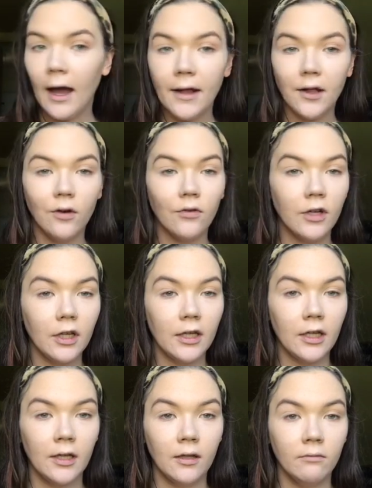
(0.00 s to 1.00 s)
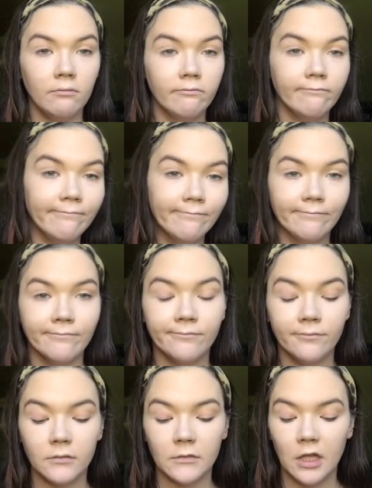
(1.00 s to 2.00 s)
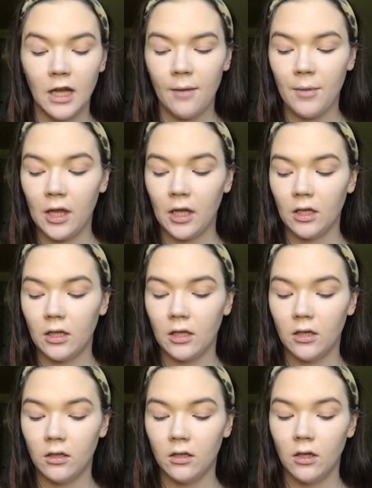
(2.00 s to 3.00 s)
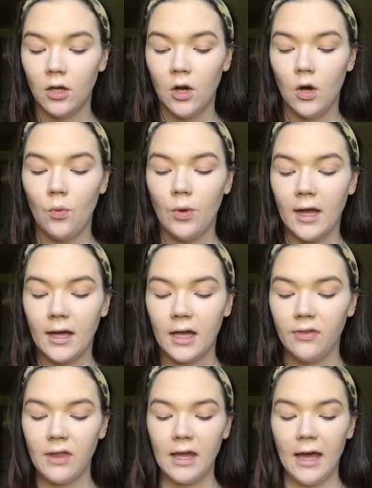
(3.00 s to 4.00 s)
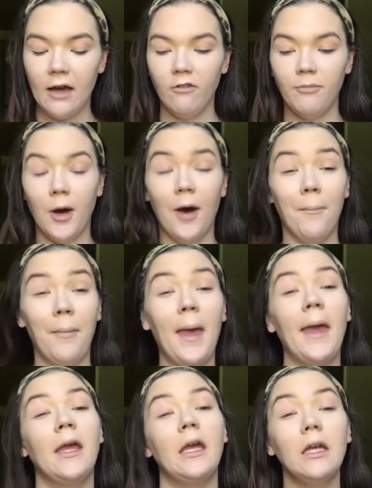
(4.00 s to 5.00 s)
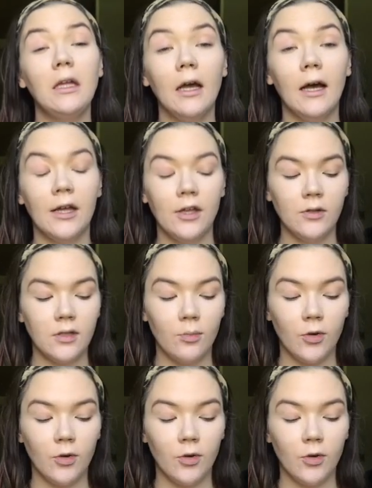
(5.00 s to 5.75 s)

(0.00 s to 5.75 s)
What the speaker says: I don't really, I mean, when I get the e.l.f. Pompeii, I use a